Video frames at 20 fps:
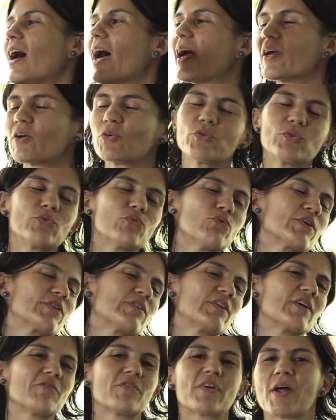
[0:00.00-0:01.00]
I could do
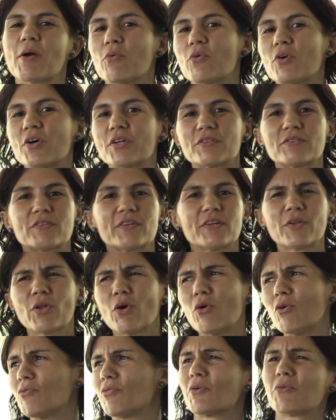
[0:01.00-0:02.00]
whatever I wanted
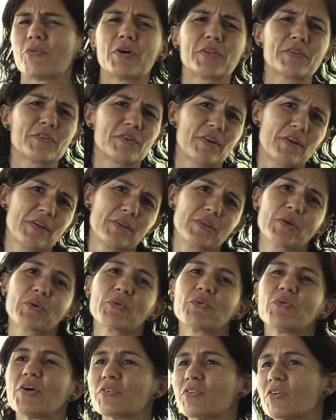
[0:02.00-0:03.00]
over water,
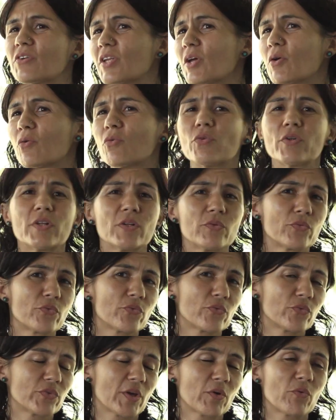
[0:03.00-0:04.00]
underwater, and
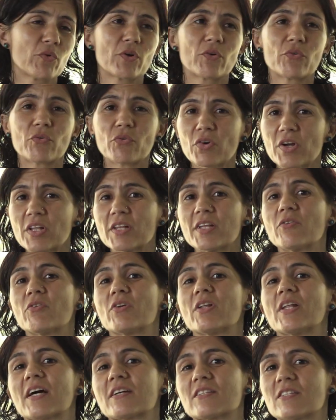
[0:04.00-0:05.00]
they were really
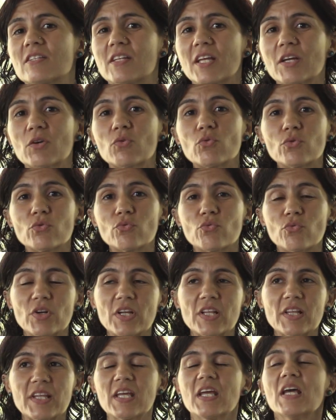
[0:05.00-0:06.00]
relaxed. They could
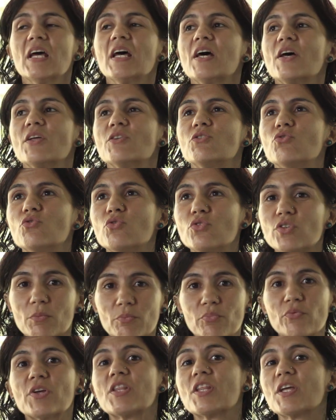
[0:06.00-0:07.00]
really do the
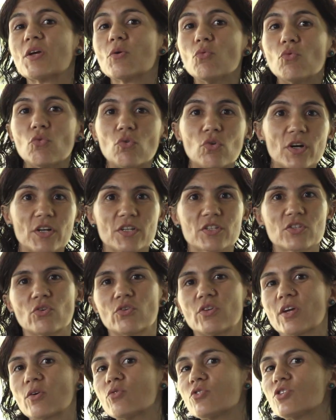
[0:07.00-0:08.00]
breathing work, so
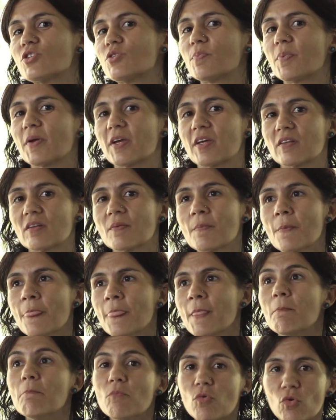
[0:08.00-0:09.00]
they could spend
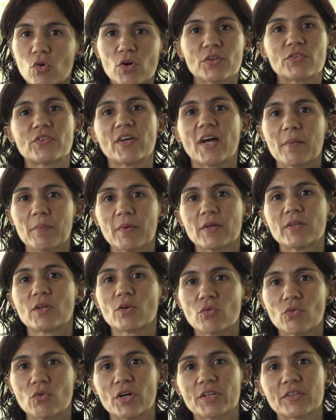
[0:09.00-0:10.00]
more time
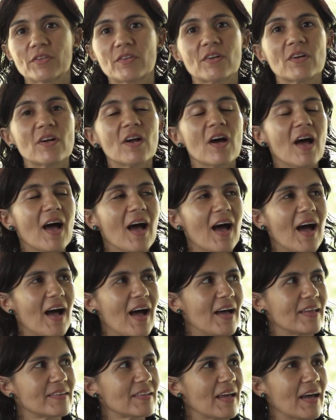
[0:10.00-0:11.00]
underwater,
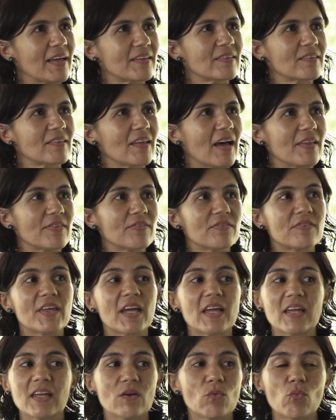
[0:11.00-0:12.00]
and
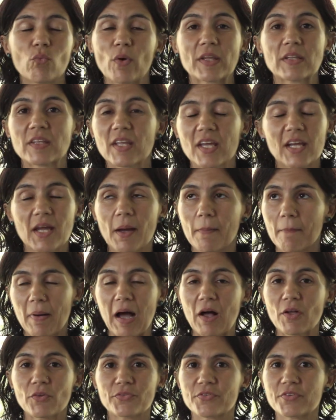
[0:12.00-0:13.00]
they, when they come
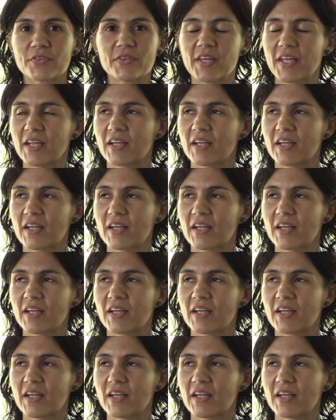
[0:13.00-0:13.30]
out, they